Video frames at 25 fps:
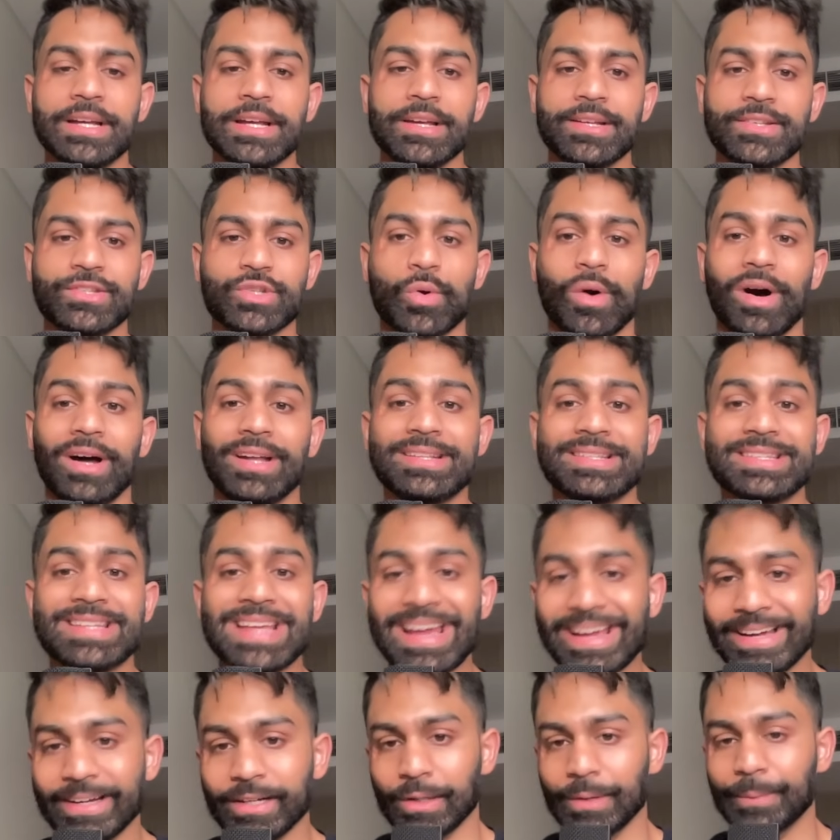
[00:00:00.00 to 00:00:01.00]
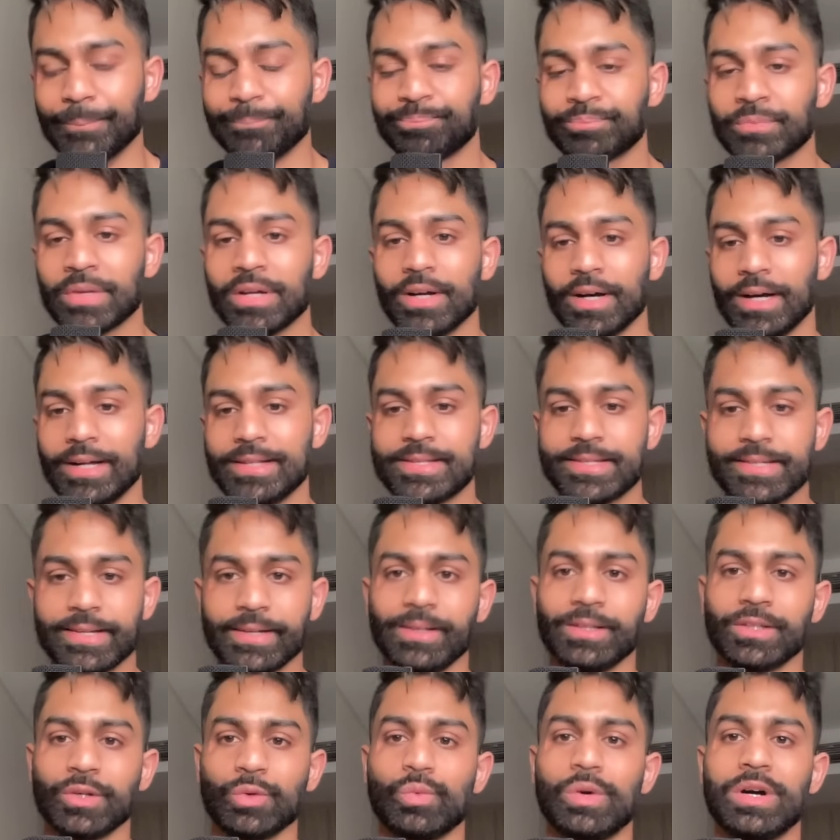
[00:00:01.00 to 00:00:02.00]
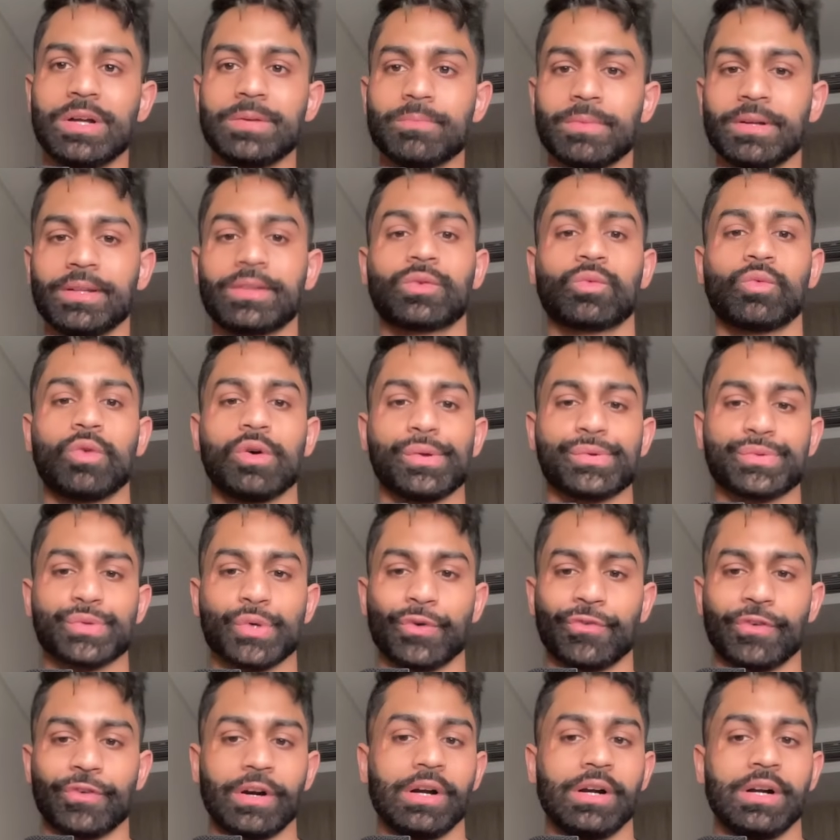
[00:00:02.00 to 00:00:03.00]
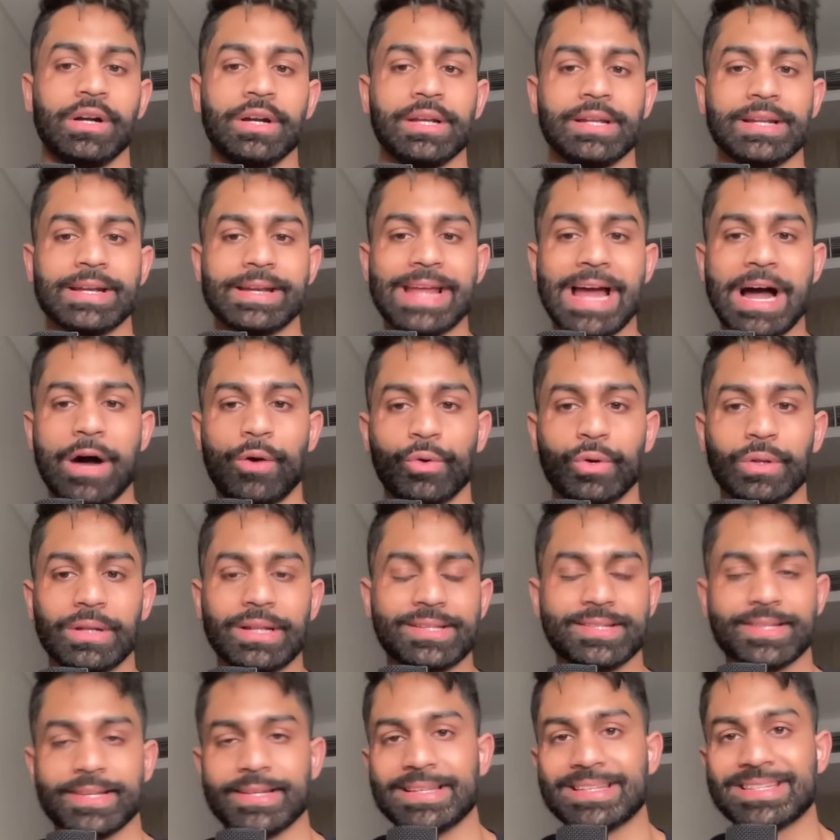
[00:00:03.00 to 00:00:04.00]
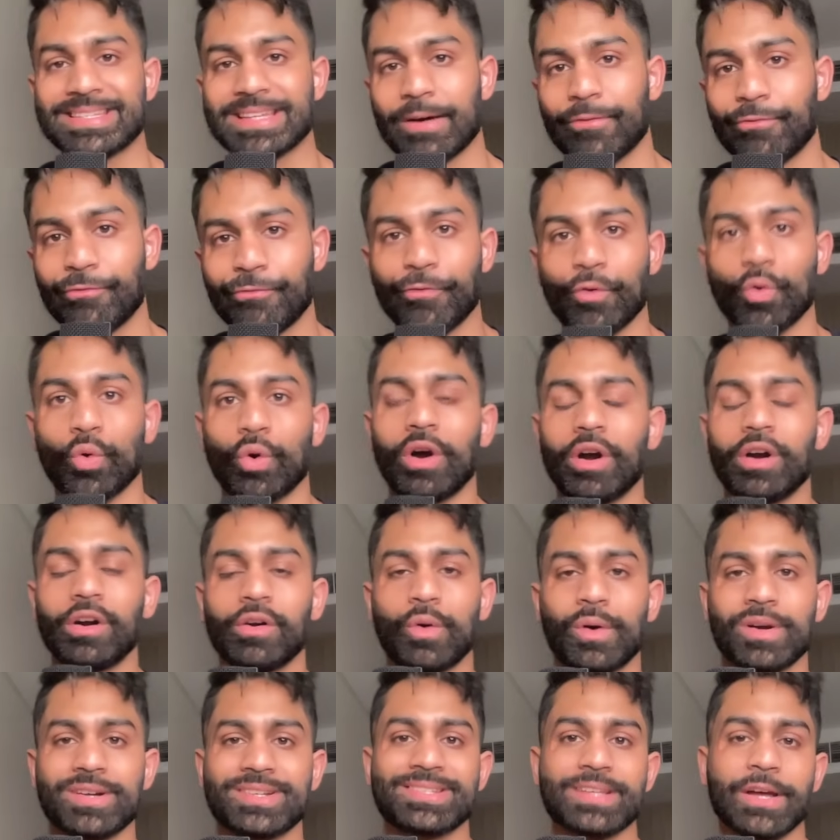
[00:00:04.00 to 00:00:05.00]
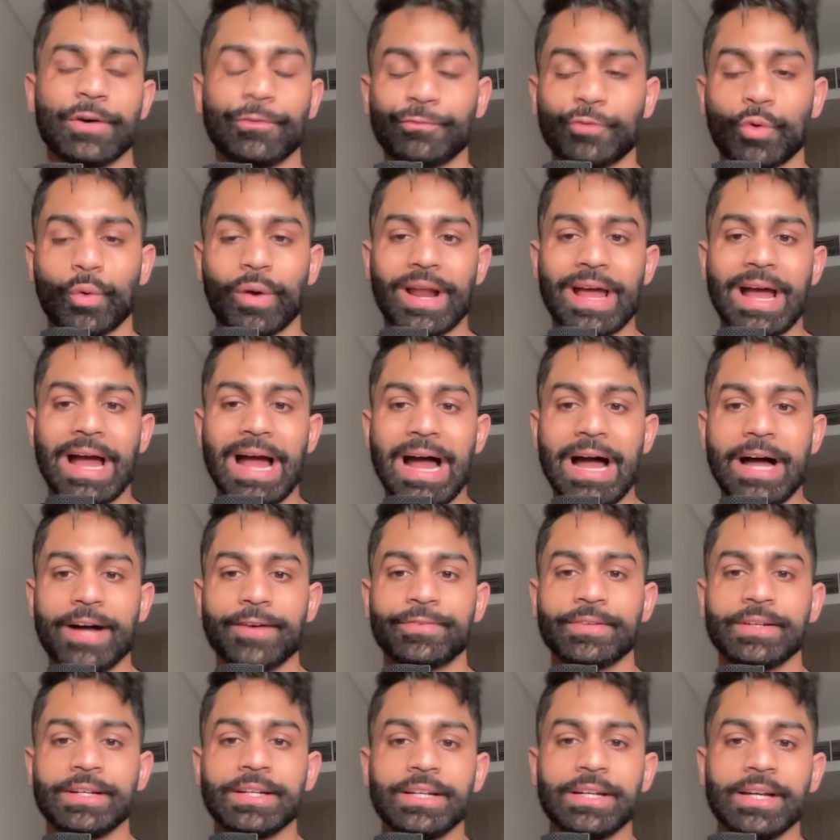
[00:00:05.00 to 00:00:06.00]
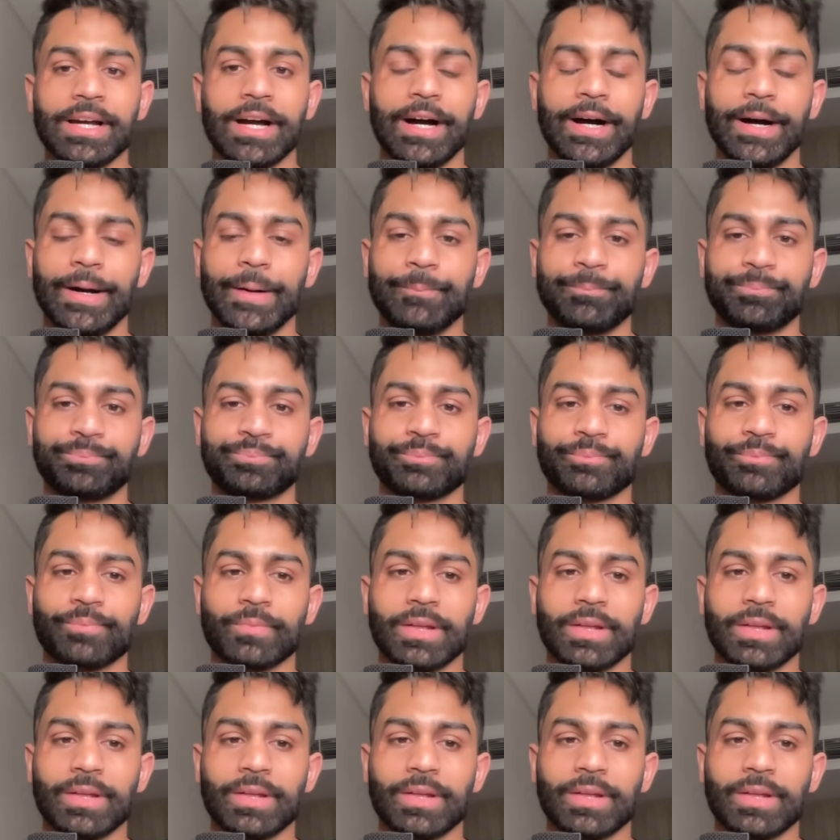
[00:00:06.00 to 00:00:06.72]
So until until the one month rolls over down to, let's say, sub four or sub four and a half, um,